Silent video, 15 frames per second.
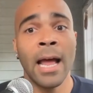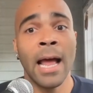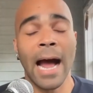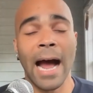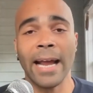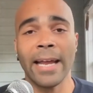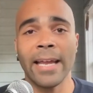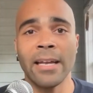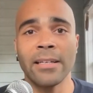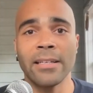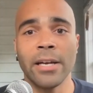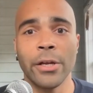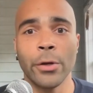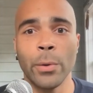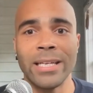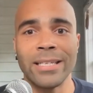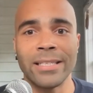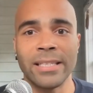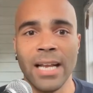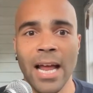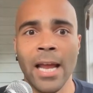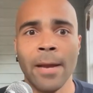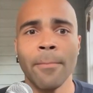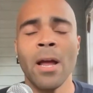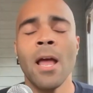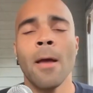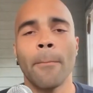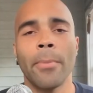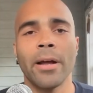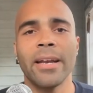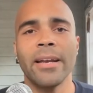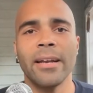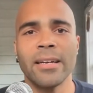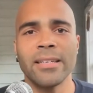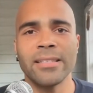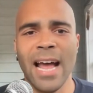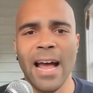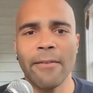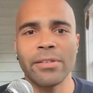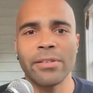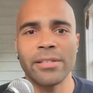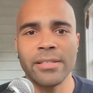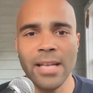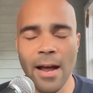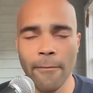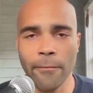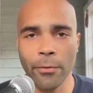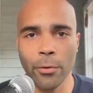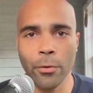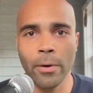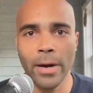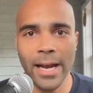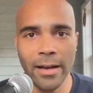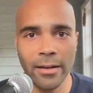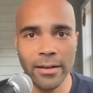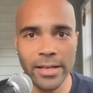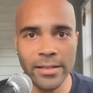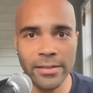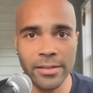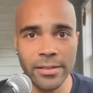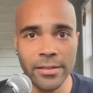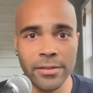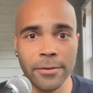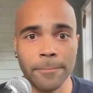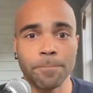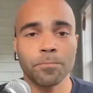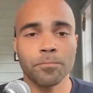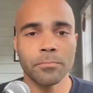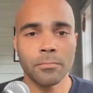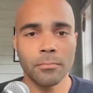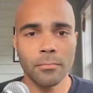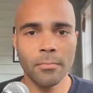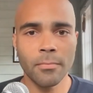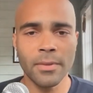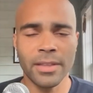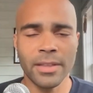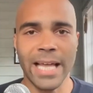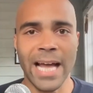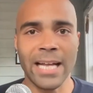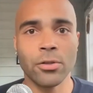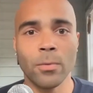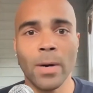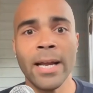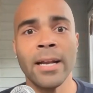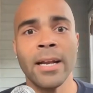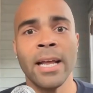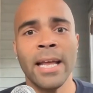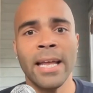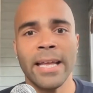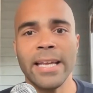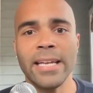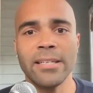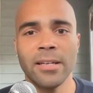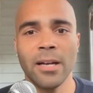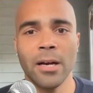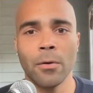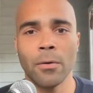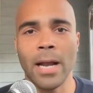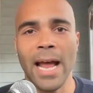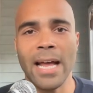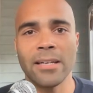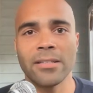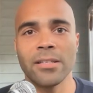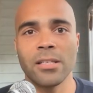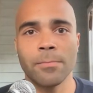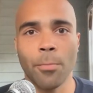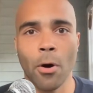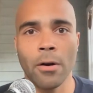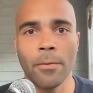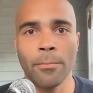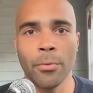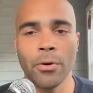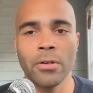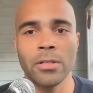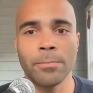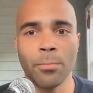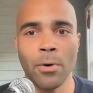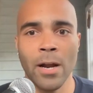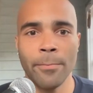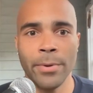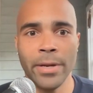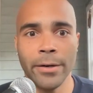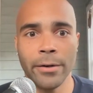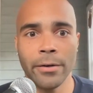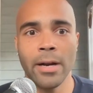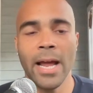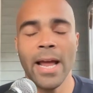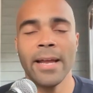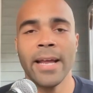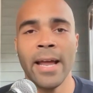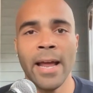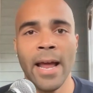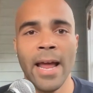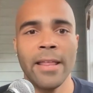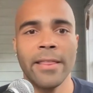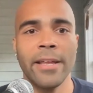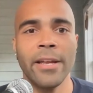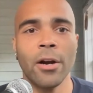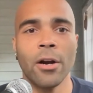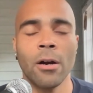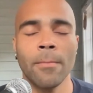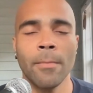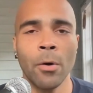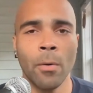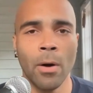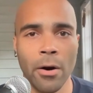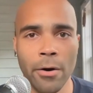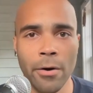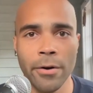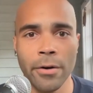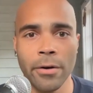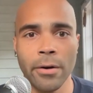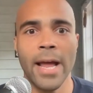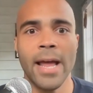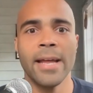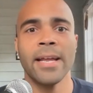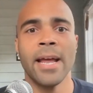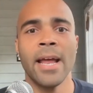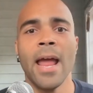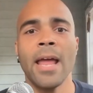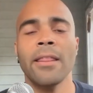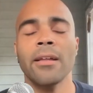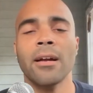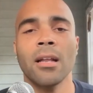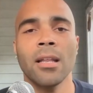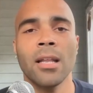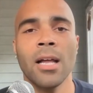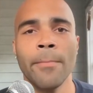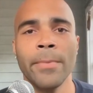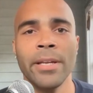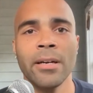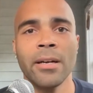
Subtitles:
I can't tell you his name, but he does have several aliases. That's right, he's known as the Spartanburg Spread Beater, aka the Irmo Earner, aka the Columbia